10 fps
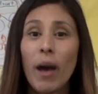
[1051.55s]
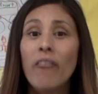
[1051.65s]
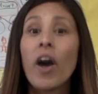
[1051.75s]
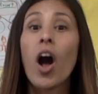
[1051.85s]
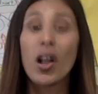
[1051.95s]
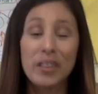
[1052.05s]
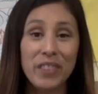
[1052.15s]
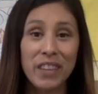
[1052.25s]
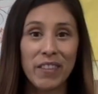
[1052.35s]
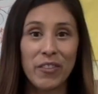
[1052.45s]
you have all of
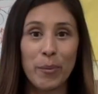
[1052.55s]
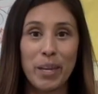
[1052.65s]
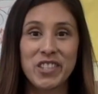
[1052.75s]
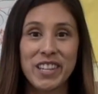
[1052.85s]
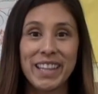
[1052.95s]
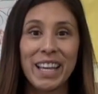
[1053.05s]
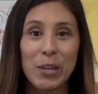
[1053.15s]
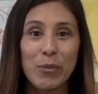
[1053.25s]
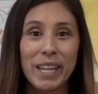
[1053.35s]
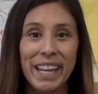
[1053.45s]
the information that
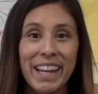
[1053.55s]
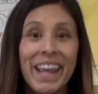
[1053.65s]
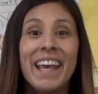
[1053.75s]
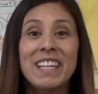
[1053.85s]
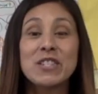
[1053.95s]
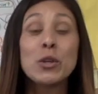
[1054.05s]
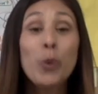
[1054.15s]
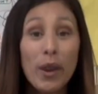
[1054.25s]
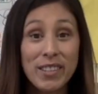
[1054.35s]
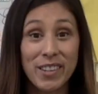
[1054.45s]
you need, it's your
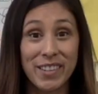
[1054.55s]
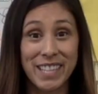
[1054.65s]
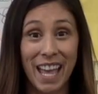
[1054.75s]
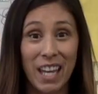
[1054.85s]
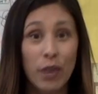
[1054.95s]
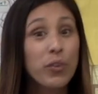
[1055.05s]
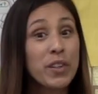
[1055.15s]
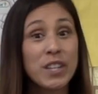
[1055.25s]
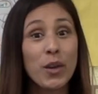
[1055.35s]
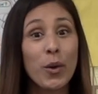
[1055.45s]
turn to head over
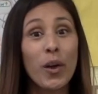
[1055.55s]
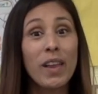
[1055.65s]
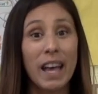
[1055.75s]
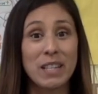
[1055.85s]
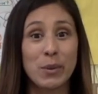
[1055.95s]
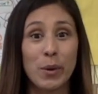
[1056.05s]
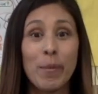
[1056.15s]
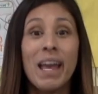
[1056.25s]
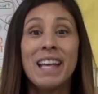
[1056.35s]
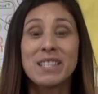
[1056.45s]
to Google Classroom
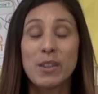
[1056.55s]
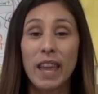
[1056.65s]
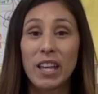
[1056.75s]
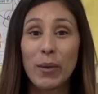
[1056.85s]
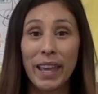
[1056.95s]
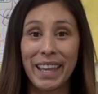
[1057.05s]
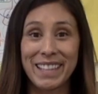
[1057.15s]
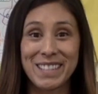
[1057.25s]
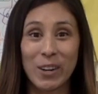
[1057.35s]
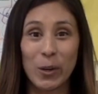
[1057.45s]
so that you can get
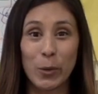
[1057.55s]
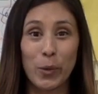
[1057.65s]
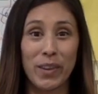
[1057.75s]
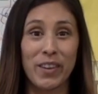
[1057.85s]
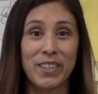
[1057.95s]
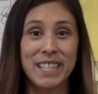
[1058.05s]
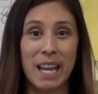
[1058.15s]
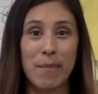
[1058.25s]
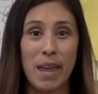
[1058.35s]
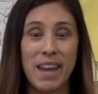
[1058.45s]
started with your
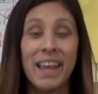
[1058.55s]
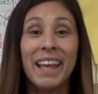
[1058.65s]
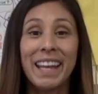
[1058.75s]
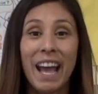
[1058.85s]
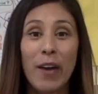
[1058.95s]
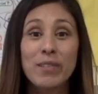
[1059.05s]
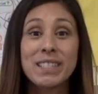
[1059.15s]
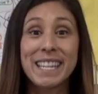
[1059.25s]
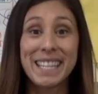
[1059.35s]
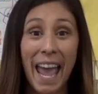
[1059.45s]
assignment. Now,
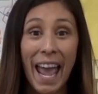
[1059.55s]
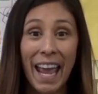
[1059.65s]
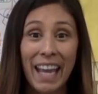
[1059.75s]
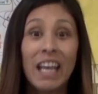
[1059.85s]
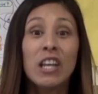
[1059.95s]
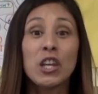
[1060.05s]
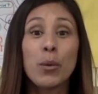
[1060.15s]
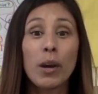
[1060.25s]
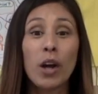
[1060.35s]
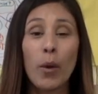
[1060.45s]
today, you
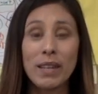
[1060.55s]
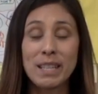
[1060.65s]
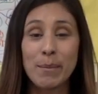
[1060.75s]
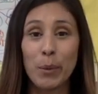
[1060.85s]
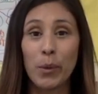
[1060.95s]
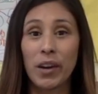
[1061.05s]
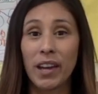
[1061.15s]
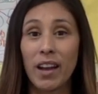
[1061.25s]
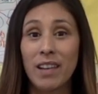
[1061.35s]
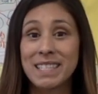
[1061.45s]
are going to be
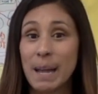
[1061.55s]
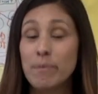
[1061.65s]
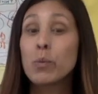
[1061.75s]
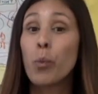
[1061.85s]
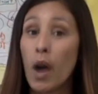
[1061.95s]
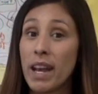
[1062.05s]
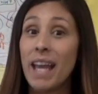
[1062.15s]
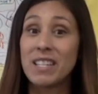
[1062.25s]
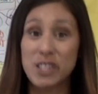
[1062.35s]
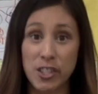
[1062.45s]
working on steps 1
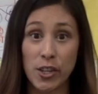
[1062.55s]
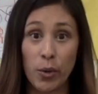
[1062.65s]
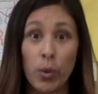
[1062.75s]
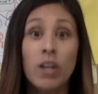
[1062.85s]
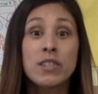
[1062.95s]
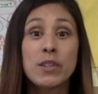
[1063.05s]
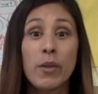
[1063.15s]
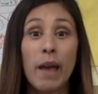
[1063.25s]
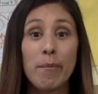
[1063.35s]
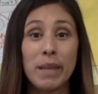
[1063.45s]
and 2. So
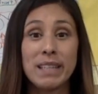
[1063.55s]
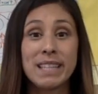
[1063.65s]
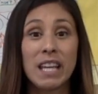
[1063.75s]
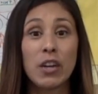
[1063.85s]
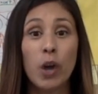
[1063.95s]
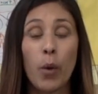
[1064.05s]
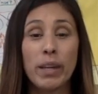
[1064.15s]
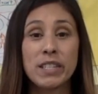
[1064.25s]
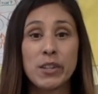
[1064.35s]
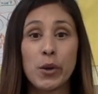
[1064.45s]
that means that you're
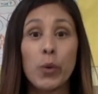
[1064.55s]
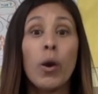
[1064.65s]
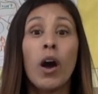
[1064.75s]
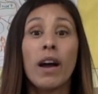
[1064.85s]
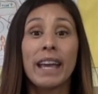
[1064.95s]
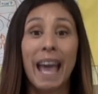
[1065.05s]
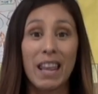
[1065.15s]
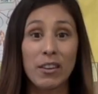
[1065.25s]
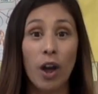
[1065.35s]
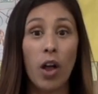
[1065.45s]
going to
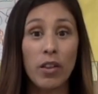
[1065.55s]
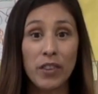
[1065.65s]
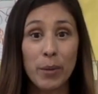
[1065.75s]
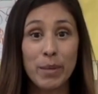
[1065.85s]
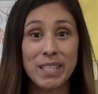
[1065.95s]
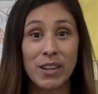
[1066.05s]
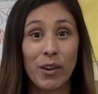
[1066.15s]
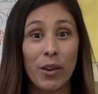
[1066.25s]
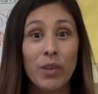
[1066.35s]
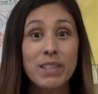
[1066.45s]
gather all of your
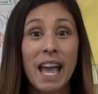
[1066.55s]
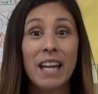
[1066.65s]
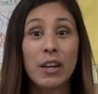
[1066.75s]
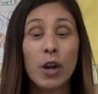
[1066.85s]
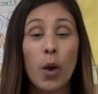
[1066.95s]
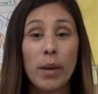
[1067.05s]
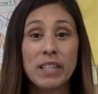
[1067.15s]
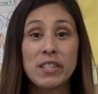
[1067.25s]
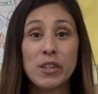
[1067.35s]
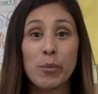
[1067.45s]
materials and you're going
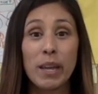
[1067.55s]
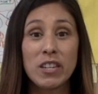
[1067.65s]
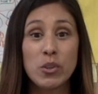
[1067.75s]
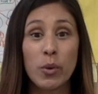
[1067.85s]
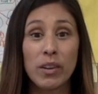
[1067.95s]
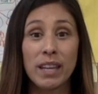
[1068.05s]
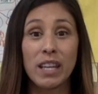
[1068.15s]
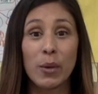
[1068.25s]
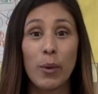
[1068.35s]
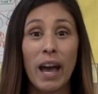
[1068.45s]
to make sure that
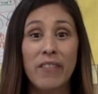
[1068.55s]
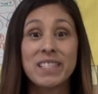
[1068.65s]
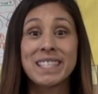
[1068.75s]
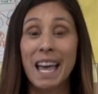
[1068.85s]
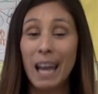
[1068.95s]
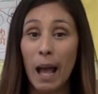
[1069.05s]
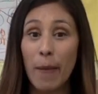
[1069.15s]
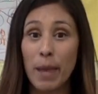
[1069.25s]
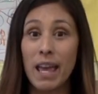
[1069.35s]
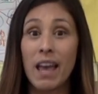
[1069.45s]
you have set up
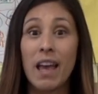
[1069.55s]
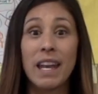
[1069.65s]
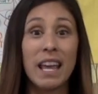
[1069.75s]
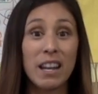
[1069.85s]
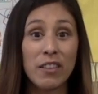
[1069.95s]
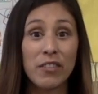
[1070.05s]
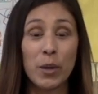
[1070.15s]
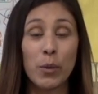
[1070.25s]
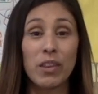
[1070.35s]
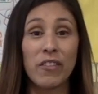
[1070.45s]
an interview
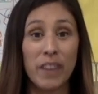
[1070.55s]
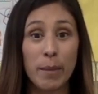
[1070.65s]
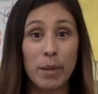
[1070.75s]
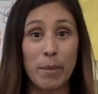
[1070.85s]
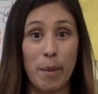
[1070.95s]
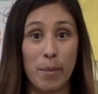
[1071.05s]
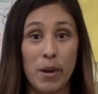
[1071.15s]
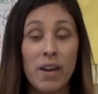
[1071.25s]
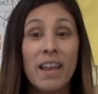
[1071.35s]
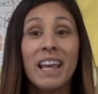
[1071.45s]
with a family
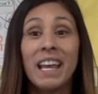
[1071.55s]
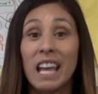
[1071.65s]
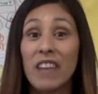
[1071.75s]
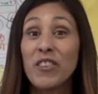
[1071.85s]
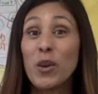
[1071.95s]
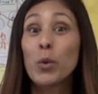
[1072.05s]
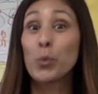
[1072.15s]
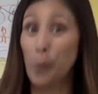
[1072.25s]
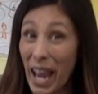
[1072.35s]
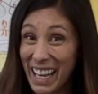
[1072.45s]
member. If you're
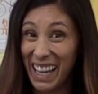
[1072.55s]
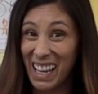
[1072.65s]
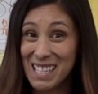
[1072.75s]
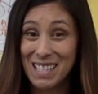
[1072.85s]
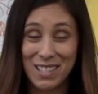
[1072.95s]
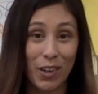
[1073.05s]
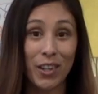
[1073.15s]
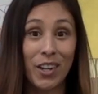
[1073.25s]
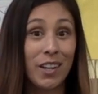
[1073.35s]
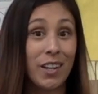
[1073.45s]
ready to start
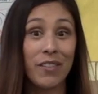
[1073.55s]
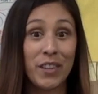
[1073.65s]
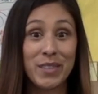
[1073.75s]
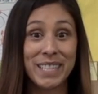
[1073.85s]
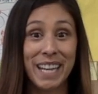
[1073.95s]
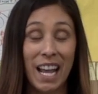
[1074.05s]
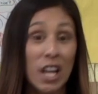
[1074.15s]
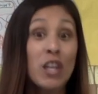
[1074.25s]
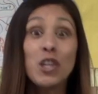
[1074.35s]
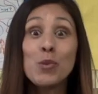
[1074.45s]
your interviews today,
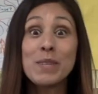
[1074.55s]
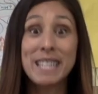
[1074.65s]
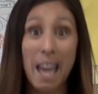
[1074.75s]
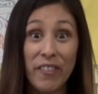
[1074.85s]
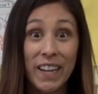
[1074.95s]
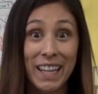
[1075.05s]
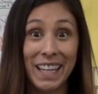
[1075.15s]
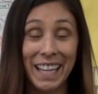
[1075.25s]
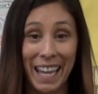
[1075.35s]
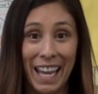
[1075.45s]
you definitely
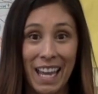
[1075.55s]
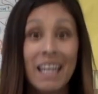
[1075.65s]
can,